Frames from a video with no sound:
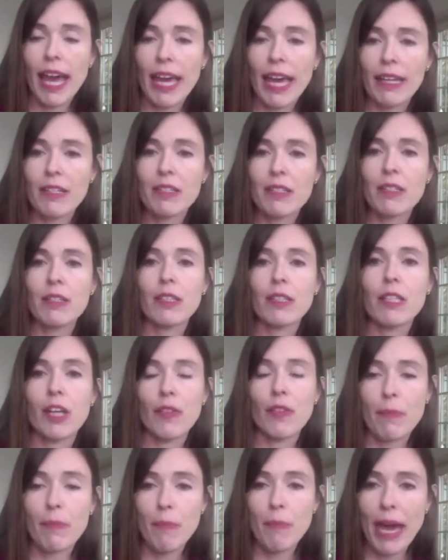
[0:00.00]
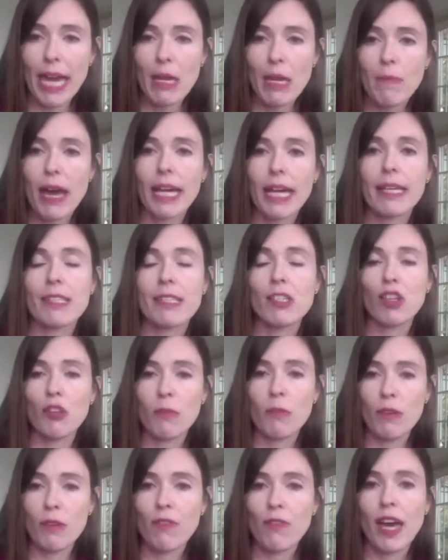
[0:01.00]
and that payback is going
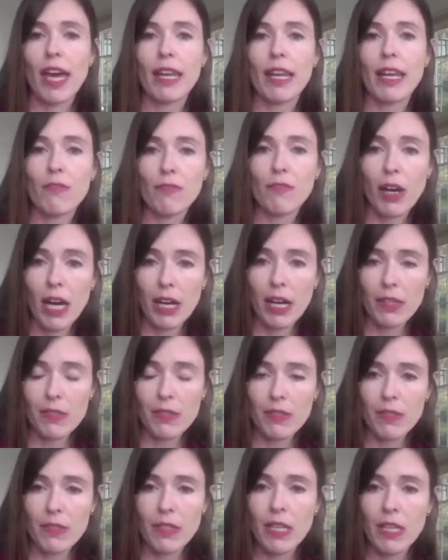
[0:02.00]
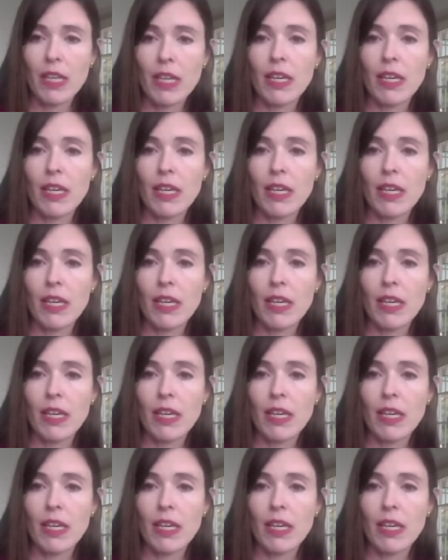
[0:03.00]
to be fairly fast.